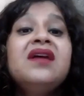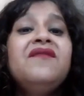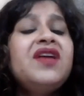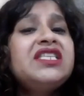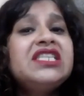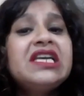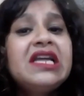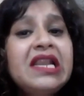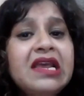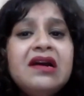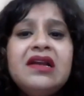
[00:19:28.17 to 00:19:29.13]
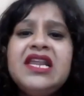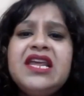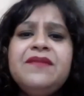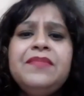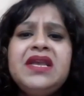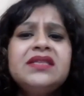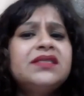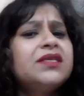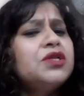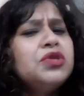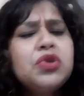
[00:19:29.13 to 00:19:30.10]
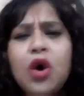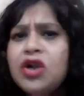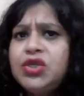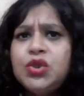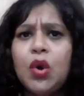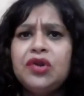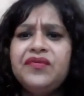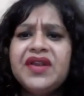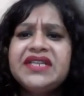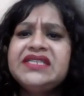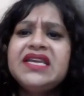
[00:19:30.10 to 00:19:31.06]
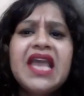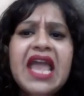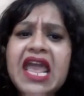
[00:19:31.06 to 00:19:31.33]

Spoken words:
which clearly means not tolerating